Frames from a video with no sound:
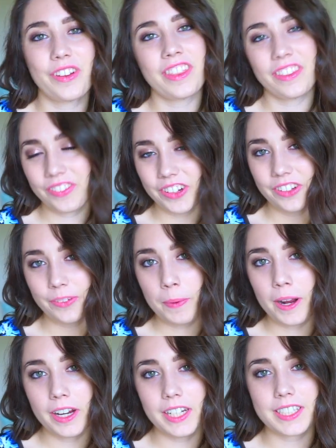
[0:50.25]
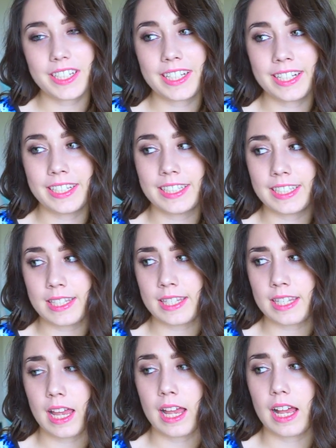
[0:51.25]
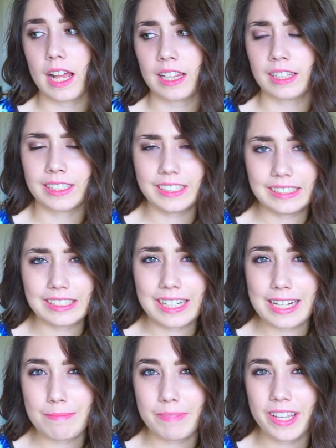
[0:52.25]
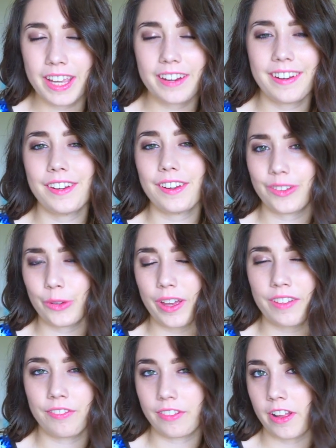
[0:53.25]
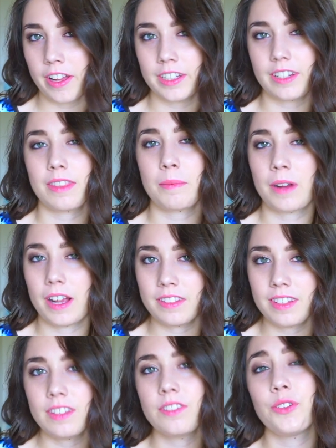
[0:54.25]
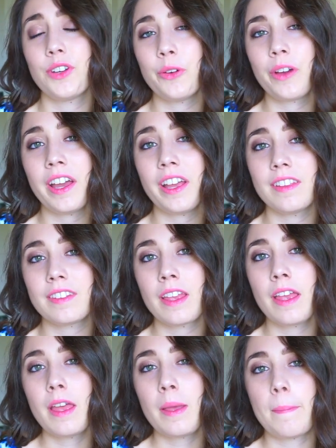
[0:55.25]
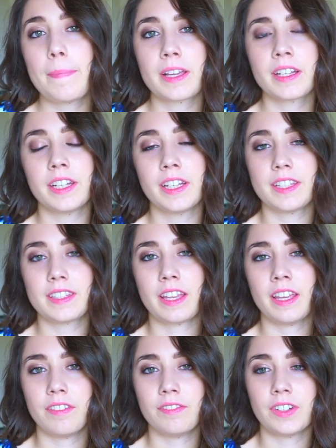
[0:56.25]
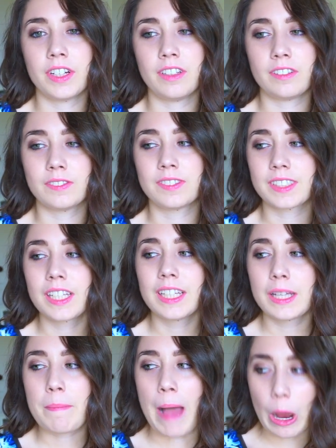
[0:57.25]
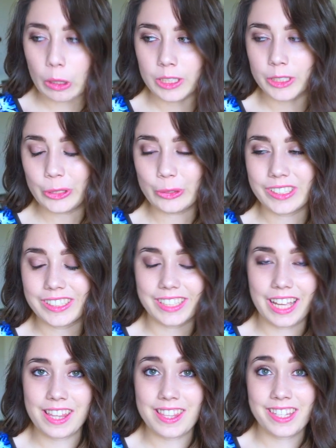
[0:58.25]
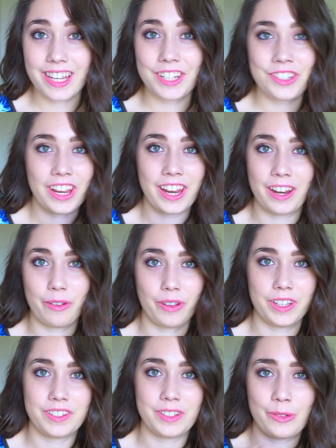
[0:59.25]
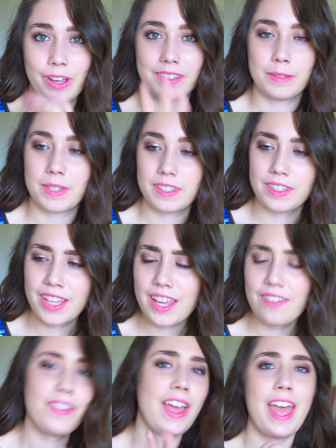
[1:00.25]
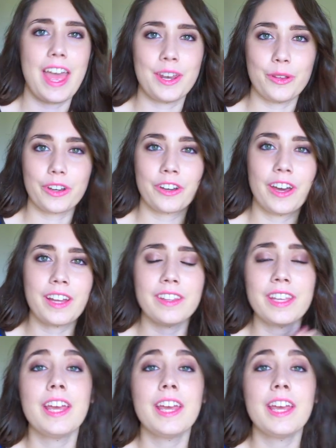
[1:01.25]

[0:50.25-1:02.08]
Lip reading: This first part is a little complicated, so I vlogged the process for you guys because it involves power tools and such, and I want you guys to be safe and do it correctly.